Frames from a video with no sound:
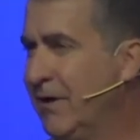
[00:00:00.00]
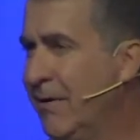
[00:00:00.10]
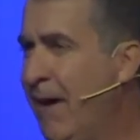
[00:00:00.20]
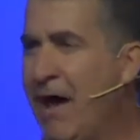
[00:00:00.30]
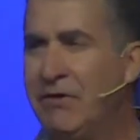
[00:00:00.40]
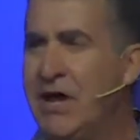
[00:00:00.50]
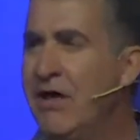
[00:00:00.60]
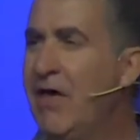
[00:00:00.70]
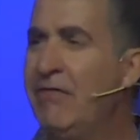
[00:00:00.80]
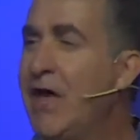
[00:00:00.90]
about
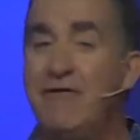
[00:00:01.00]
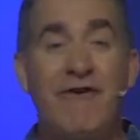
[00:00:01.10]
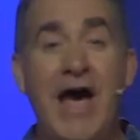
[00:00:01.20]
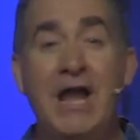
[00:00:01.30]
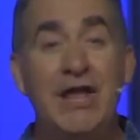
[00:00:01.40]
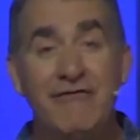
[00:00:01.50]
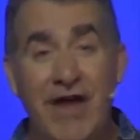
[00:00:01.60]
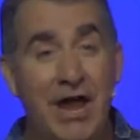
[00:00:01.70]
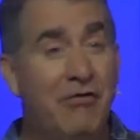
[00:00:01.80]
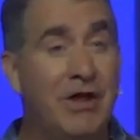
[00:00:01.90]
that they finally
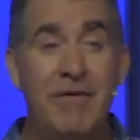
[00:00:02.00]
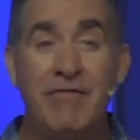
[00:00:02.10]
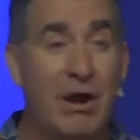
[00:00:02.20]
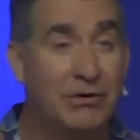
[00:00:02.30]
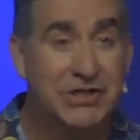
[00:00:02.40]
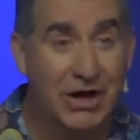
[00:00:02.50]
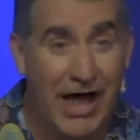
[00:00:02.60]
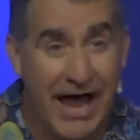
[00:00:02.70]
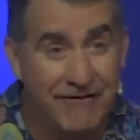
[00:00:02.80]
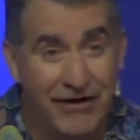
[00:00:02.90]
found them, that there was
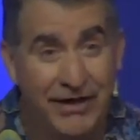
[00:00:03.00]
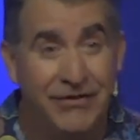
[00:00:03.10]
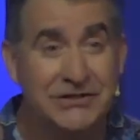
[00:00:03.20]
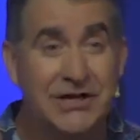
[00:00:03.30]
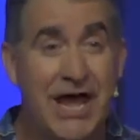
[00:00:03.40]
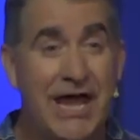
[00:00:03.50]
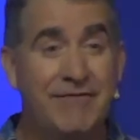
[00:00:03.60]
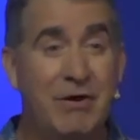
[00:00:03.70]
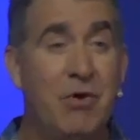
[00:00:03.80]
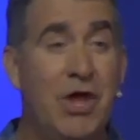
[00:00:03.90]
life in this
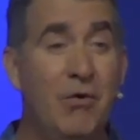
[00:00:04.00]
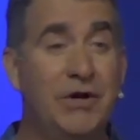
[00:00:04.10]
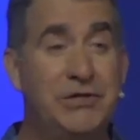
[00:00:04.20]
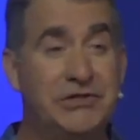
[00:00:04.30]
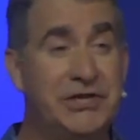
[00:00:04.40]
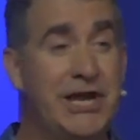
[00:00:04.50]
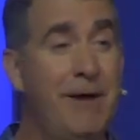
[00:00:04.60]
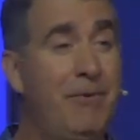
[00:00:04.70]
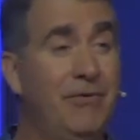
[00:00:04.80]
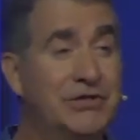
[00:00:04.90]
cave. And what you see
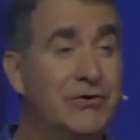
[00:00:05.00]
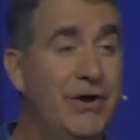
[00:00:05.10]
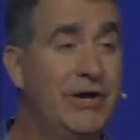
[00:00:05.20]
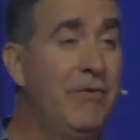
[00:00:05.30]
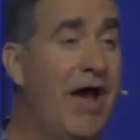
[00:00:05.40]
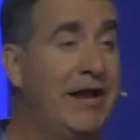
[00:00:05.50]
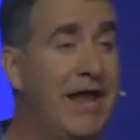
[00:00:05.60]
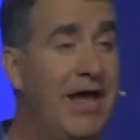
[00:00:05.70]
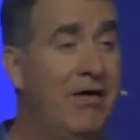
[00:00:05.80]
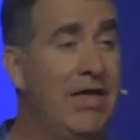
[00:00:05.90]
up on the screen right
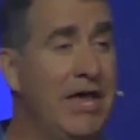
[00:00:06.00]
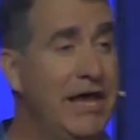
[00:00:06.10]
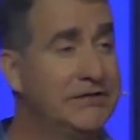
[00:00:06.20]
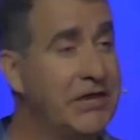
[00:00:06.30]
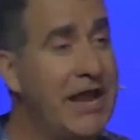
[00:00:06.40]
now is a